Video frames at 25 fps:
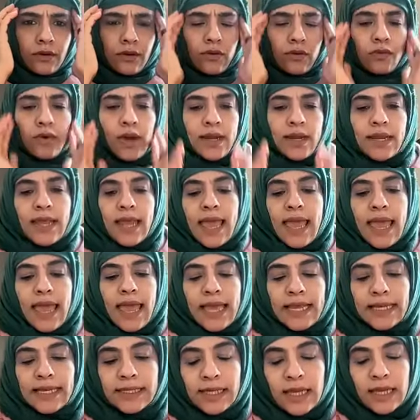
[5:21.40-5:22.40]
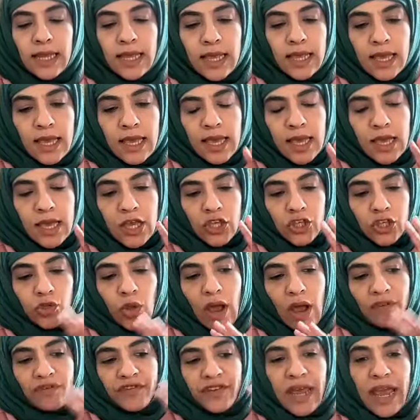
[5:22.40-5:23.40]
Right? And
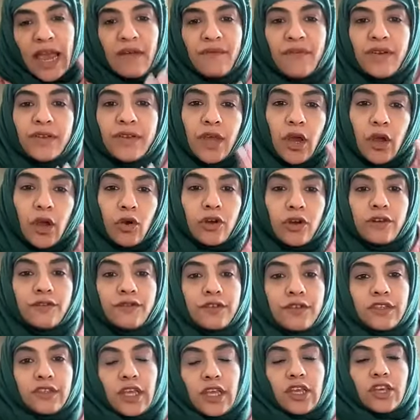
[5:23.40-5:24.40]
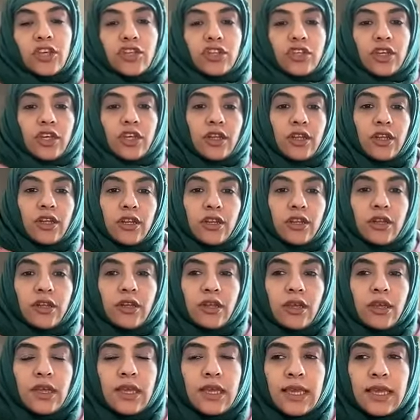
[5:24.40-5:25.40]
so after having that conversation,
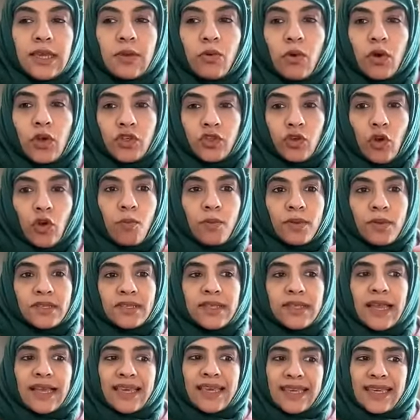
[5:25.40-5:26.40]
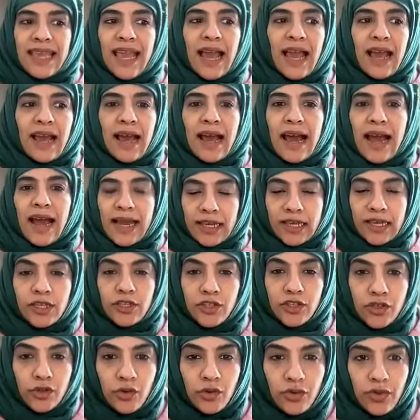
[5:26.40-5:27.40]
it was almost like, yeah, I
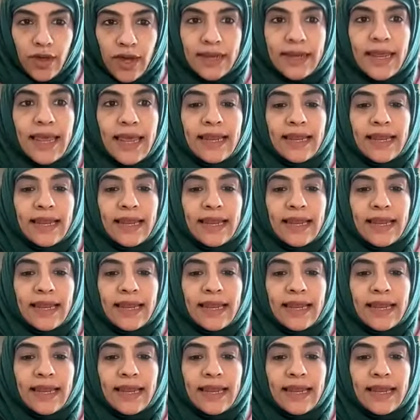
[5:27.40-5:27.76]
can do that.